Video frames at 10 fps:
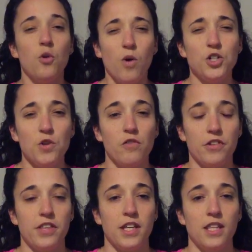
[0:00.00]
Don't want you
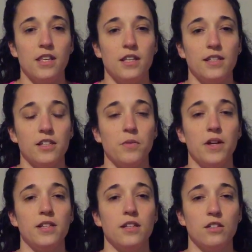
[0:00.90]
overthinking this. That's
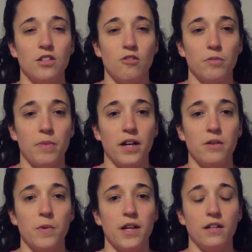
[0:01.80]
why I said start with
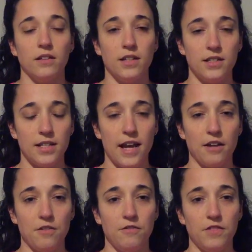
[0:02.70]
body weight, listen to
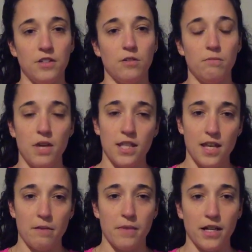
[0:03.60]
how you feel,
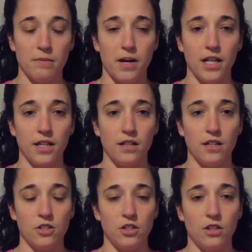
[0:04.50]
make that mind-to-body
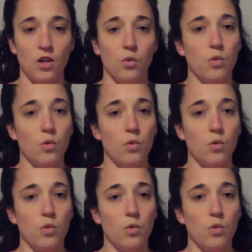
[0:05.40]
connection.